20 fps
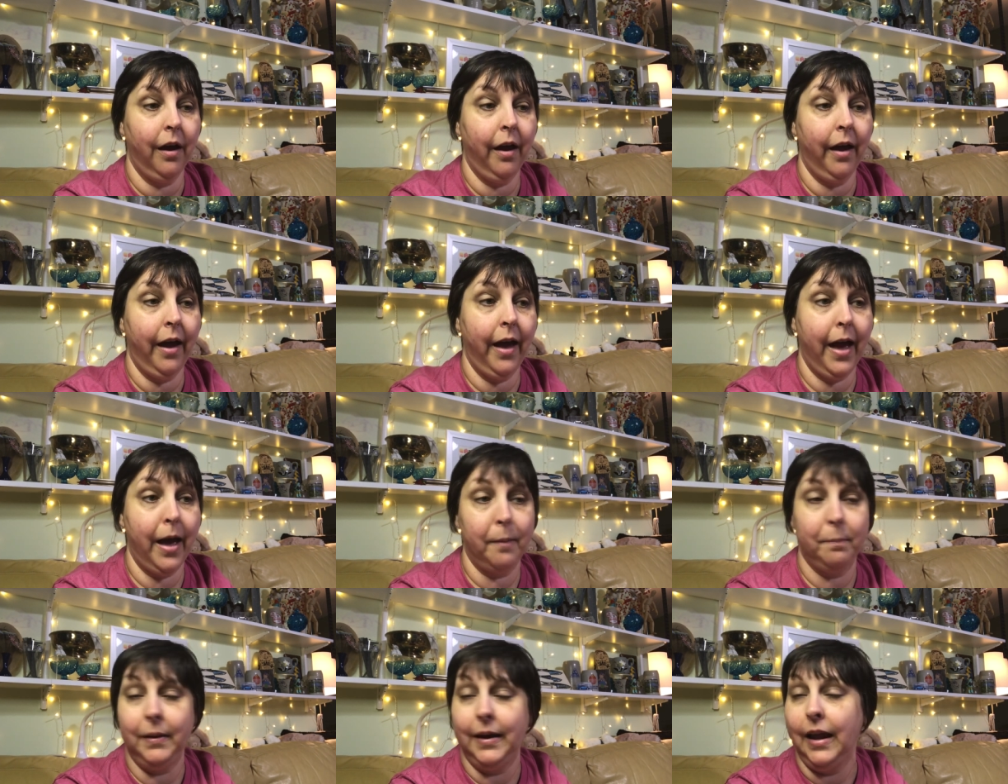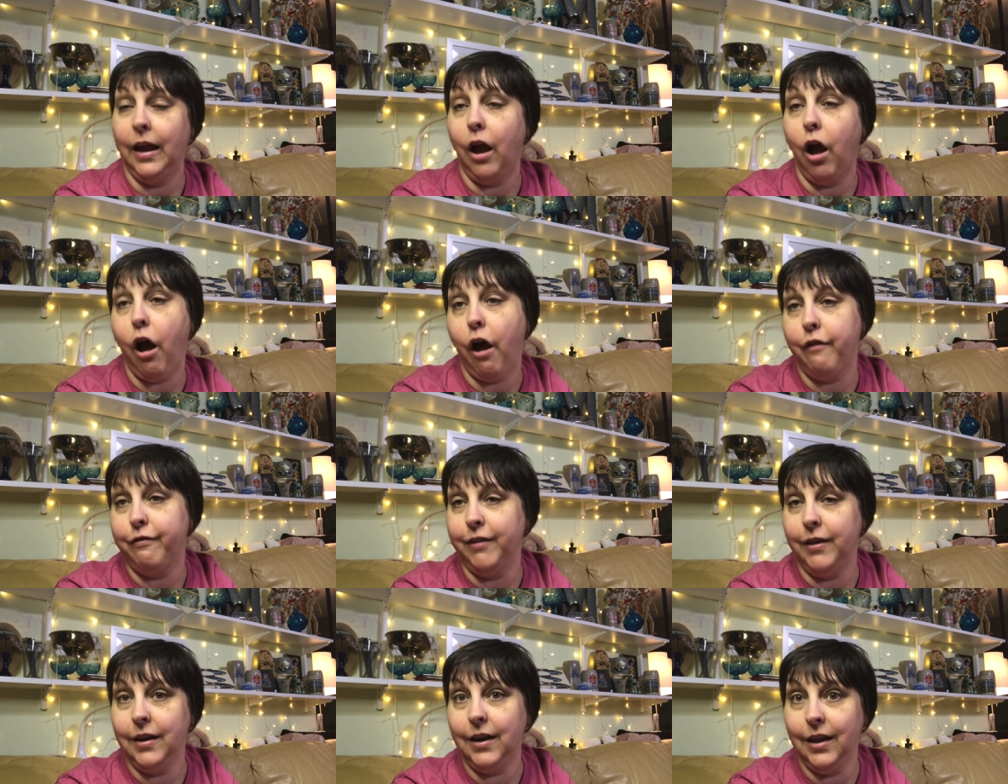happening
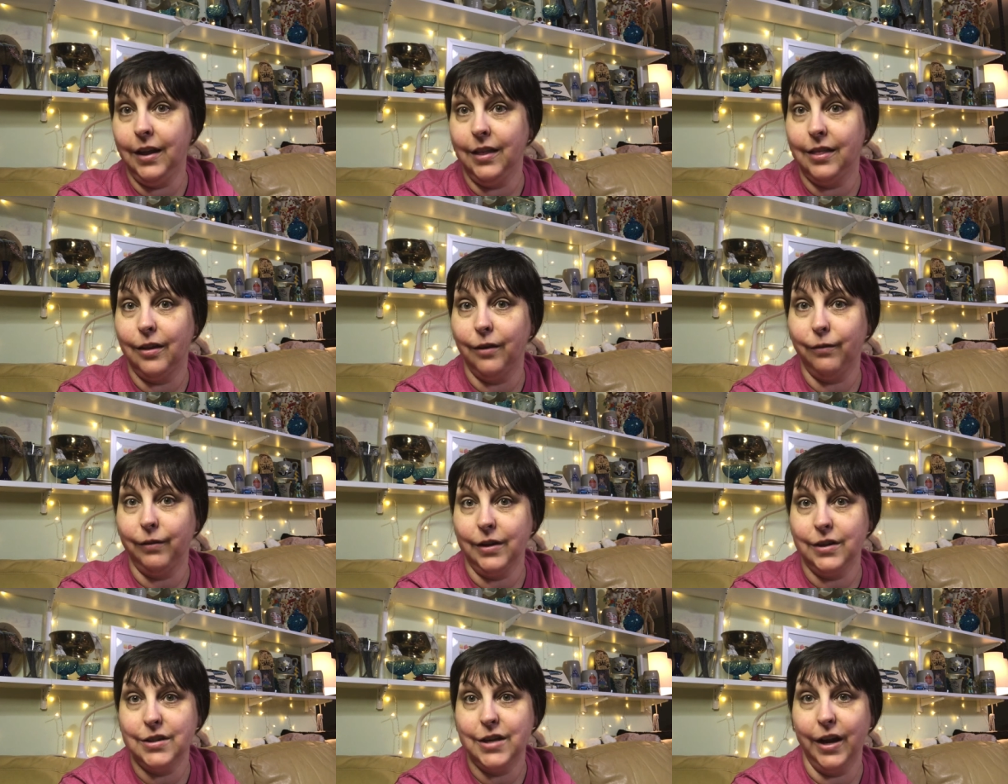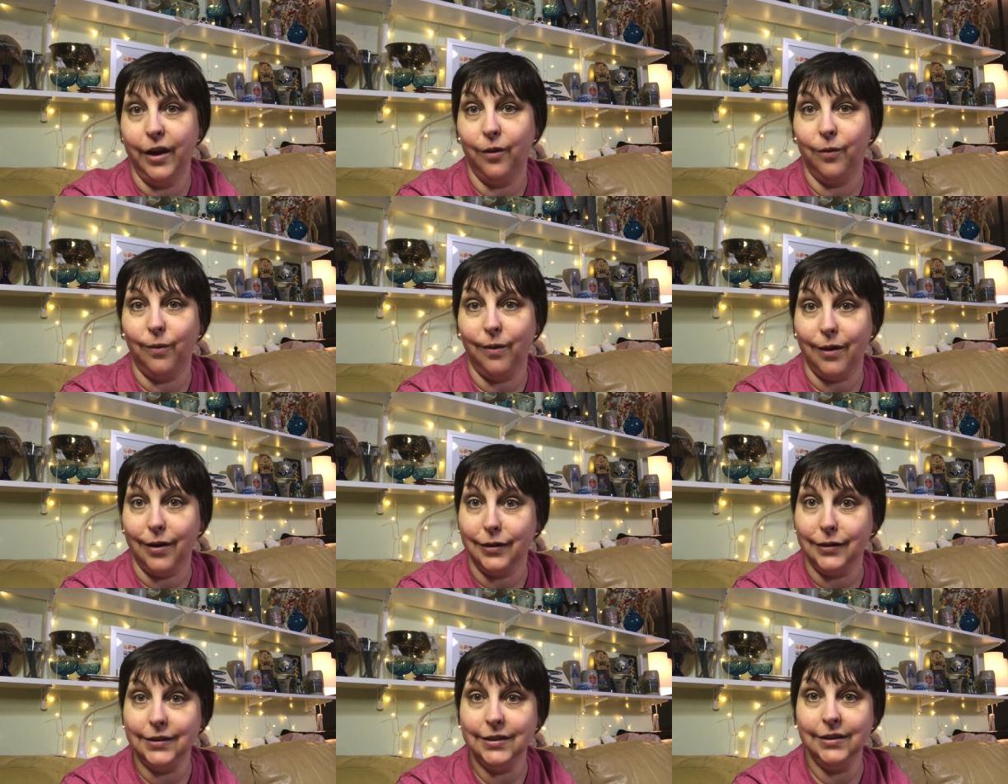often in the retail
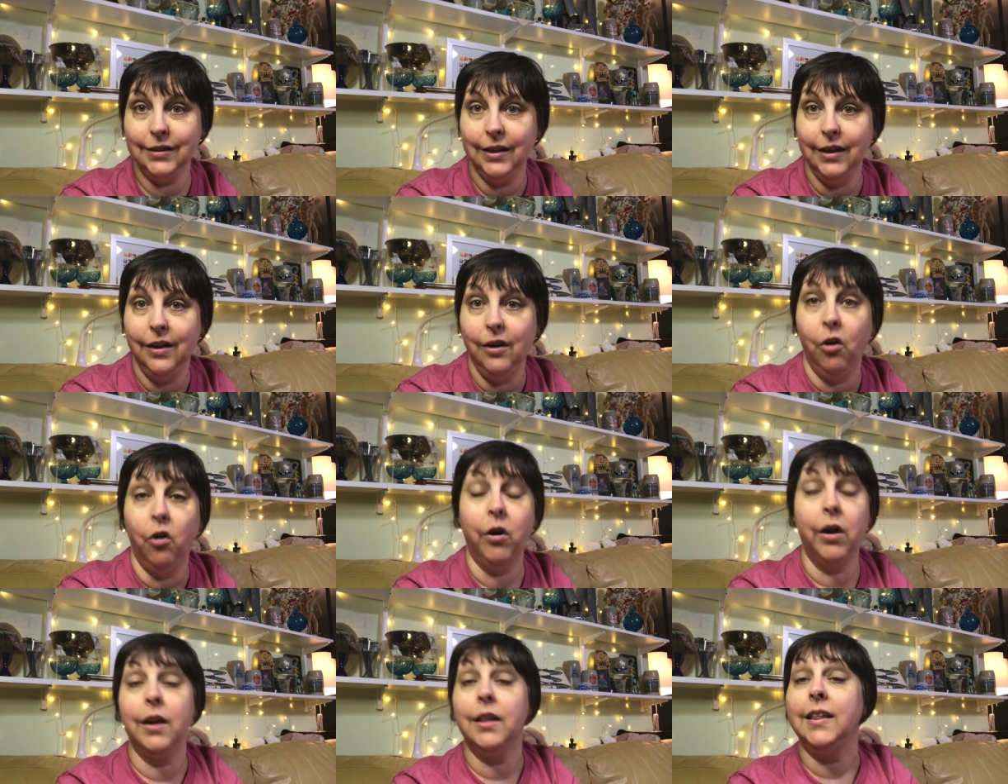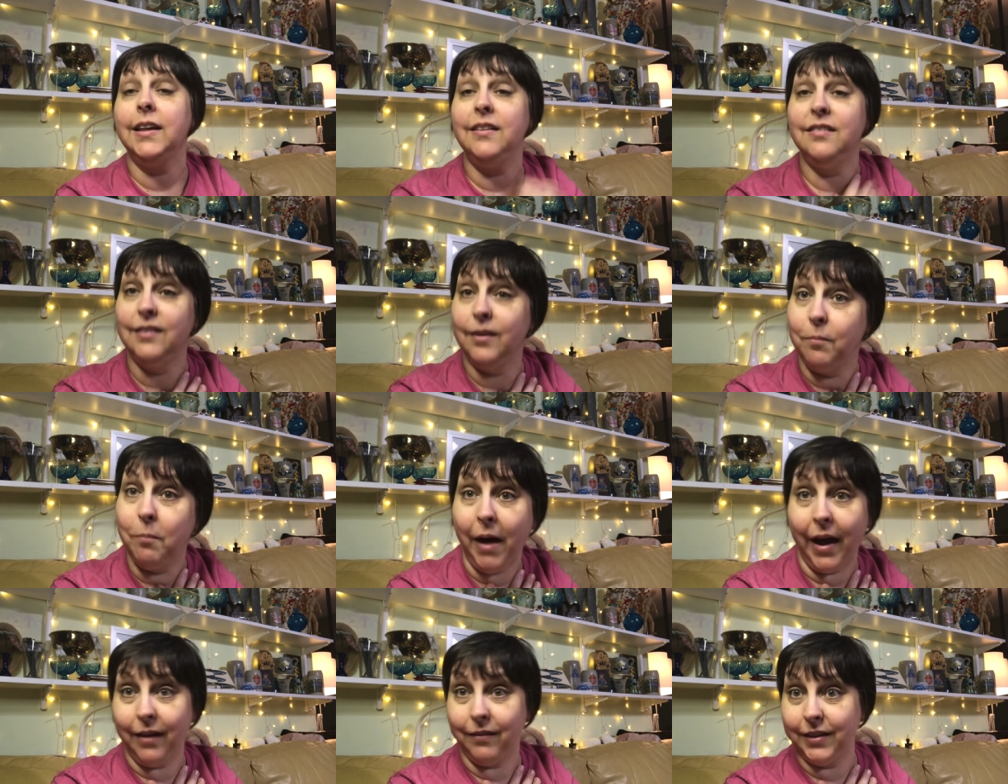world, or at least in
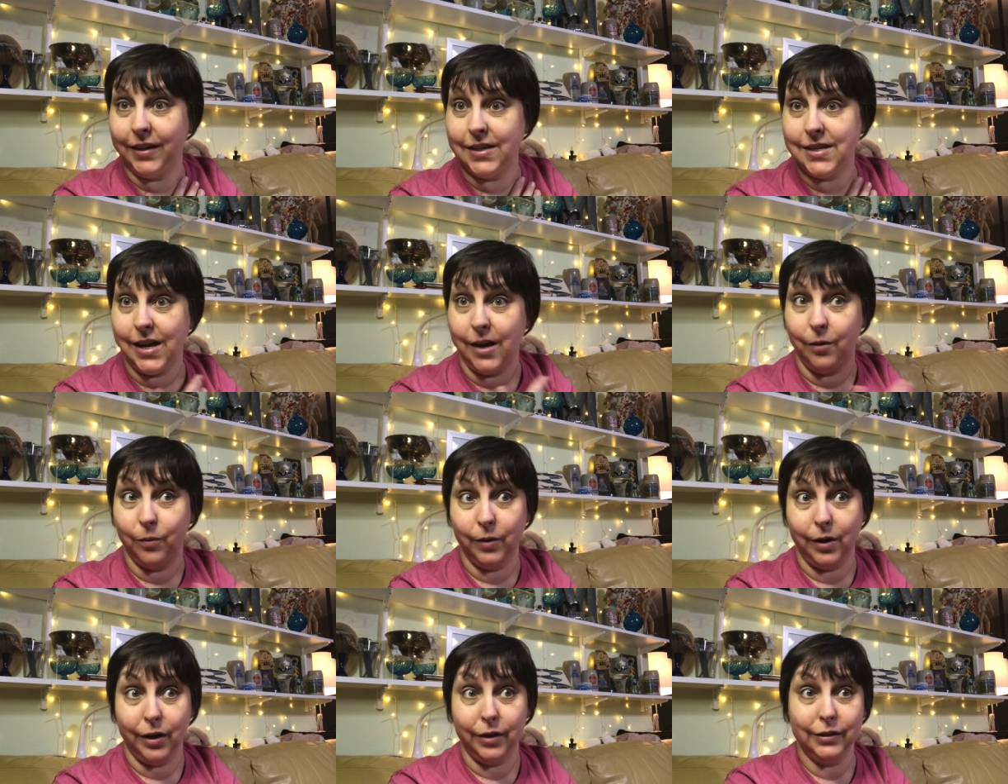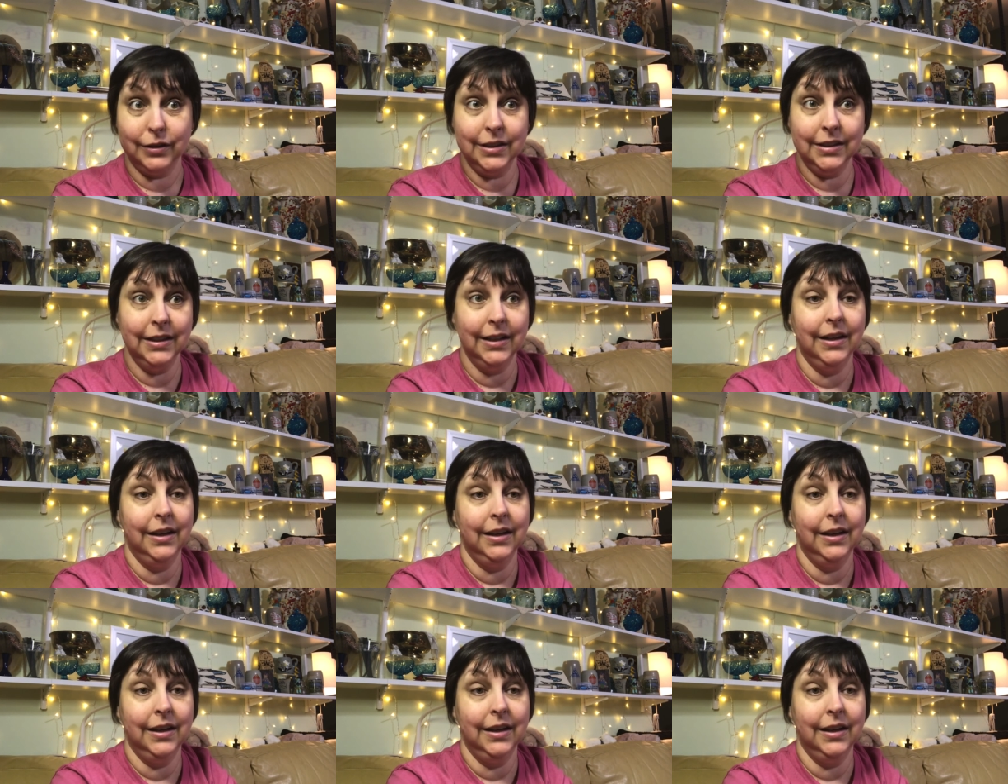my retail world.